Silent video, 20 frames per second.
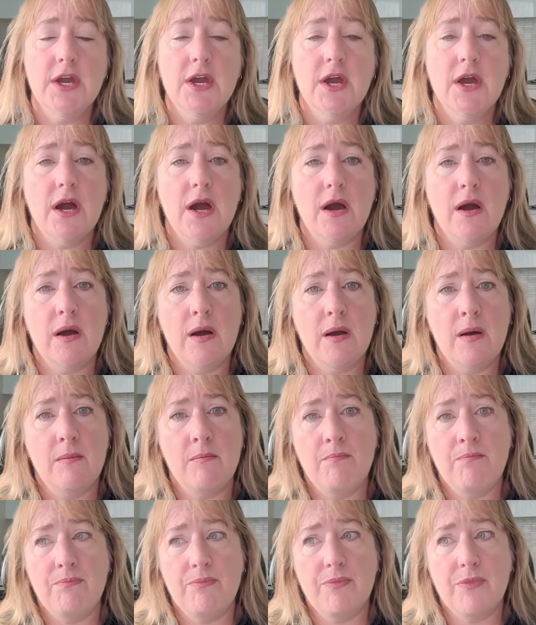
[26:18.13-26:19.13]

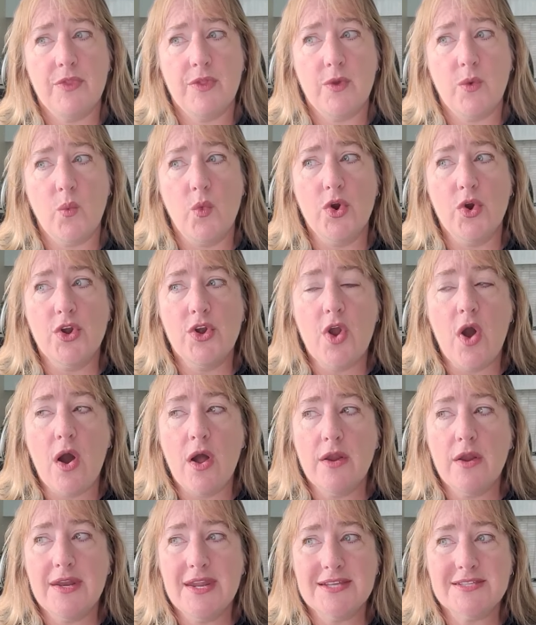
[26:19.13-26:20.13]
Um, we're not
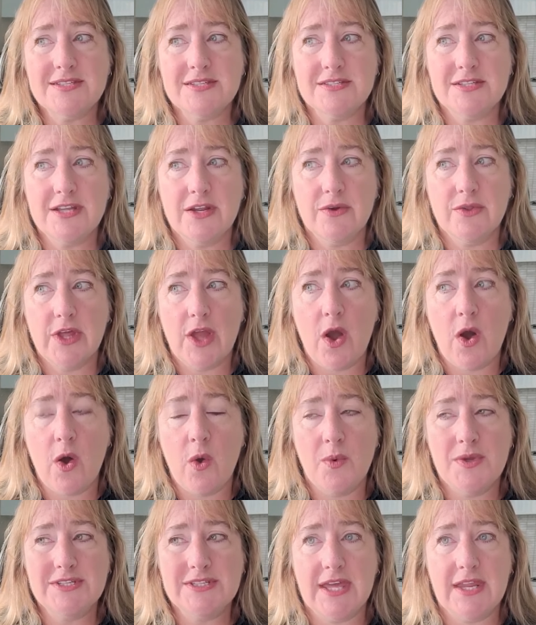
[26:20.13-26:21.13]
necessarily
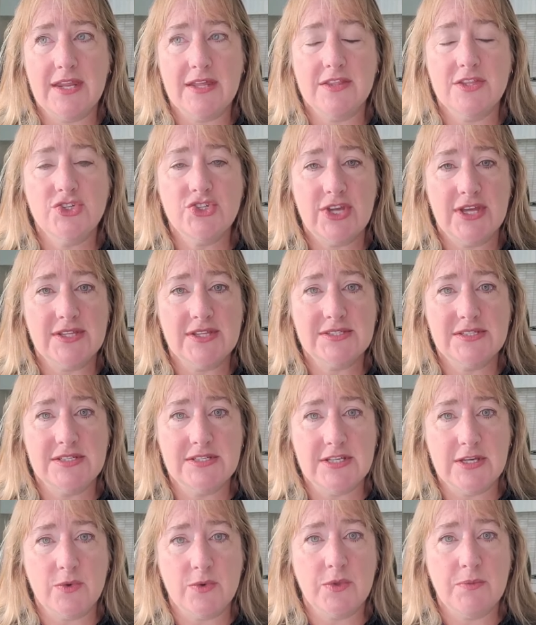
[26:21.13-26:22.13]
always getting the chance to
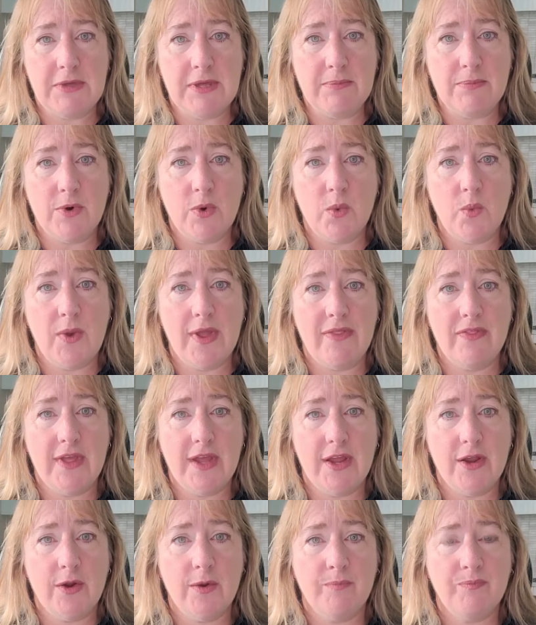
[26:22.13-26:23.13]
deal with people when
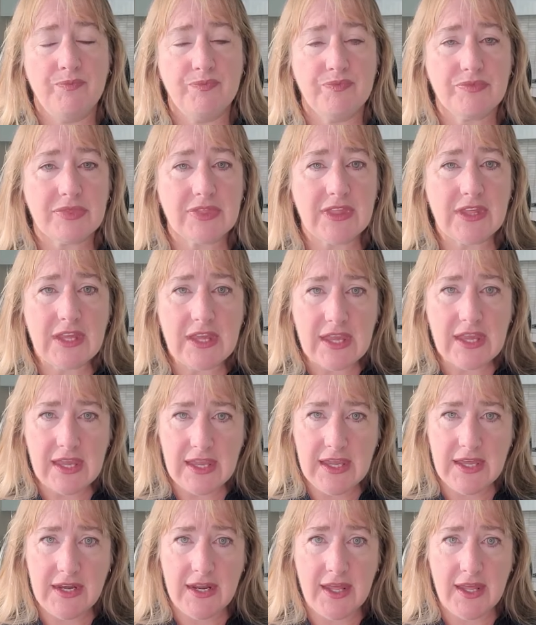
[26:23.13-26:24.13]
they're
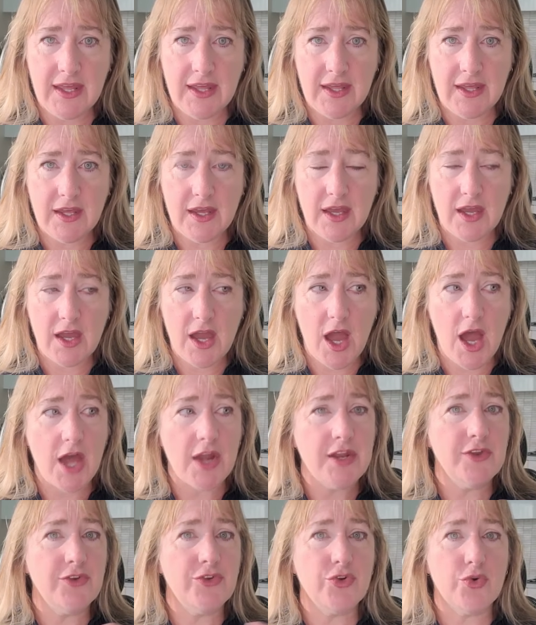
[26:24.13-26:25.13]
in a
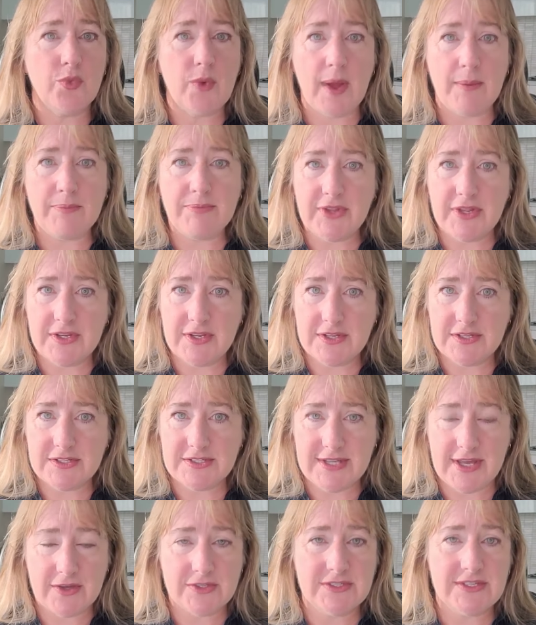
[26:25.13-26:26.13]
uninterrupted
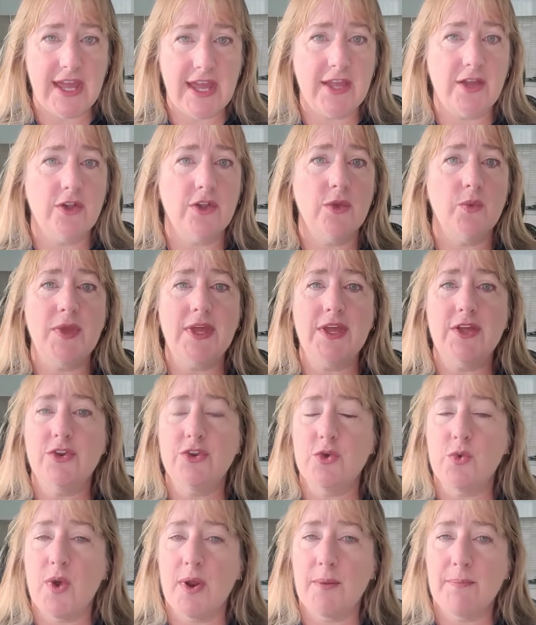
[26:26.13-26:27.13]
sales cycle and we can
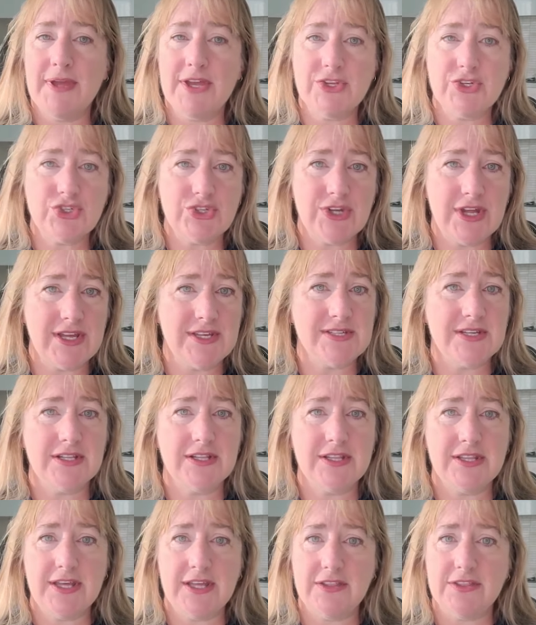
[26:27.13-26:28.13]
do our pitch nice and
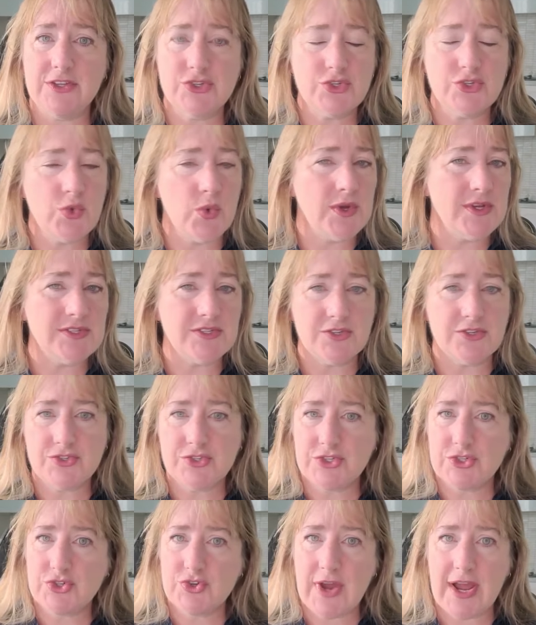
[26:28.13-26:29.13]
clean. There's noise, there's
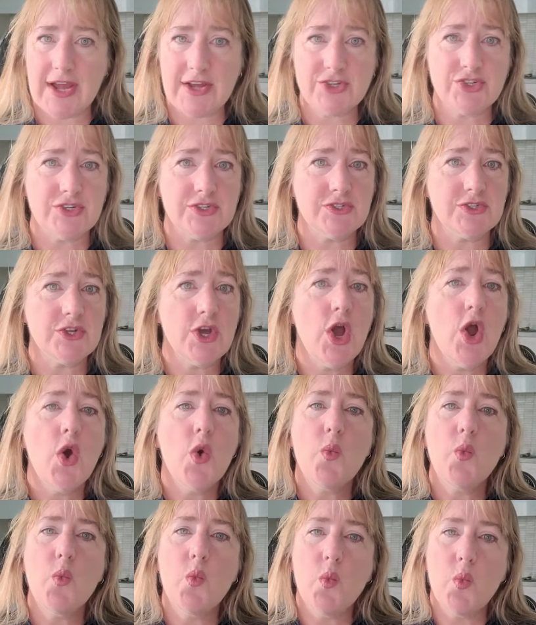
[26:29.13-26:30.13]
distractions.
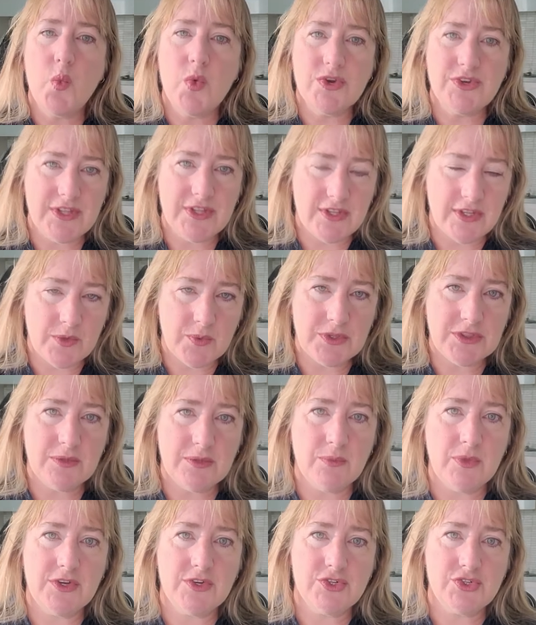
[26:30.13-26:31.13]
We're dealing with them
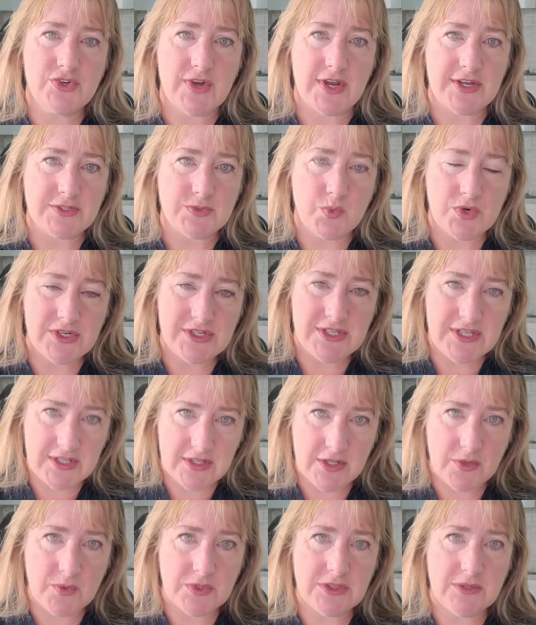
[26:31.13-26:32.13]
under stress. We're
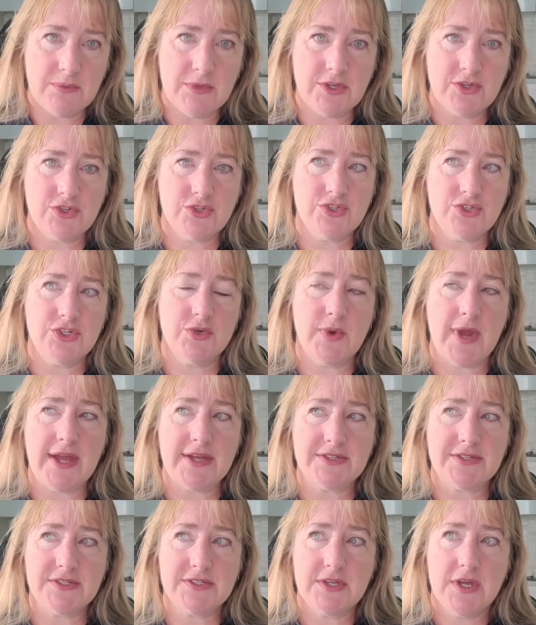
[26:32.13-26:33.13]
dealing with them under duress.